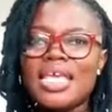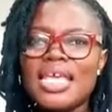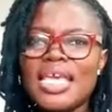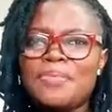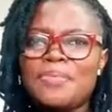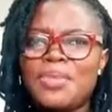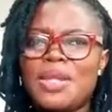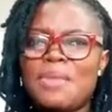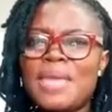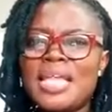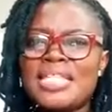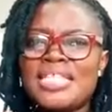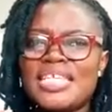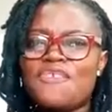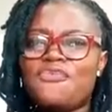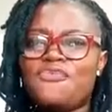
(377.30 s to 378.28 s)
Implement
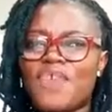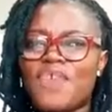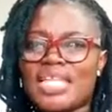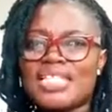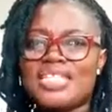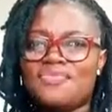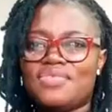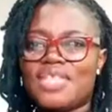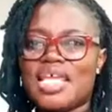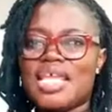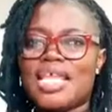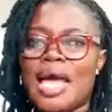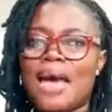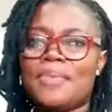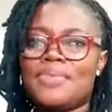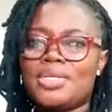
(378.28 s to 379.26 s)
effective daily
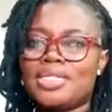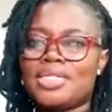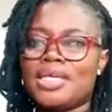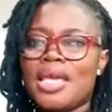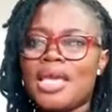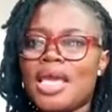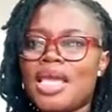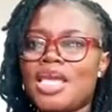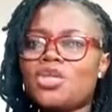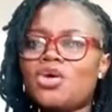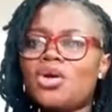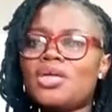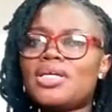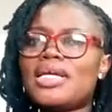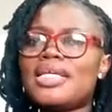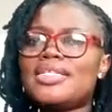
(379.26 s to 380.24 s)
habits. You
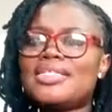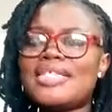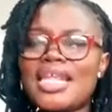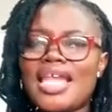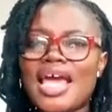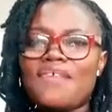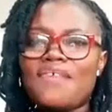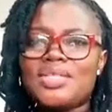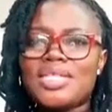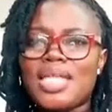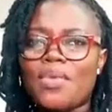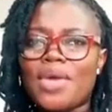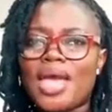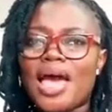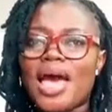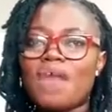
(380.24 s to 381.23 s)
know, the daily habit that
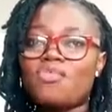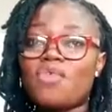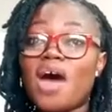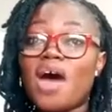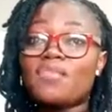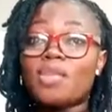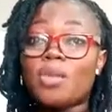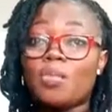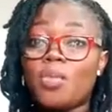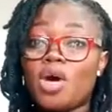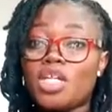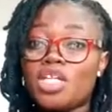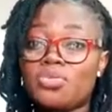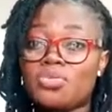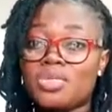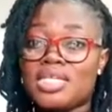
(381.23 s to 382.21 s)
we have the
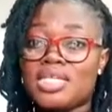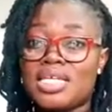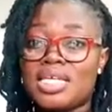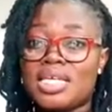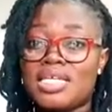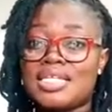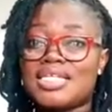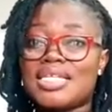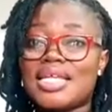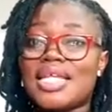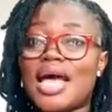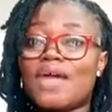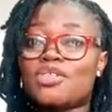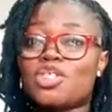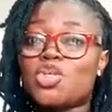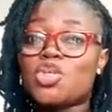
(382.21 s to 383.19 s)
morning routine, set
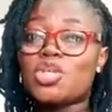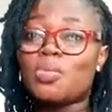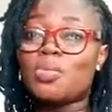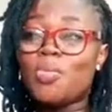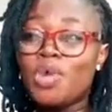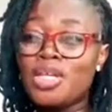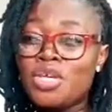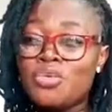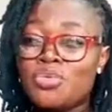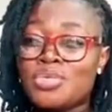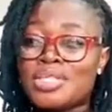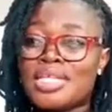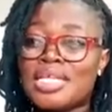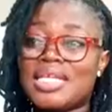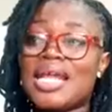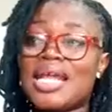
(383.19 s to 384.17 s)
out into the morning
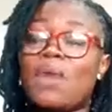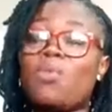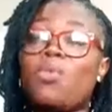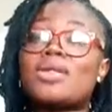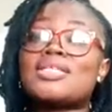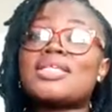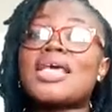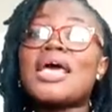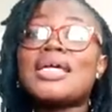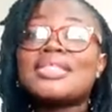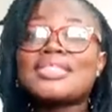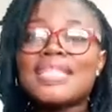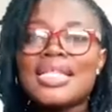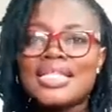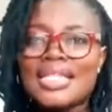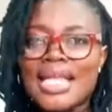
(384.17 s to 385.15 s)
routine and
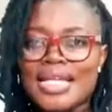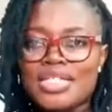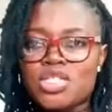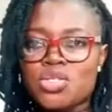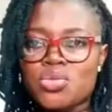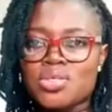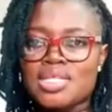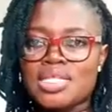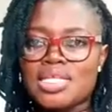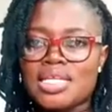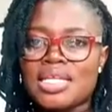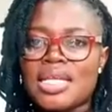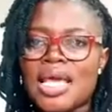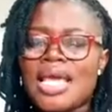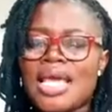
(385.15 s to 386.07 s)
the night routine.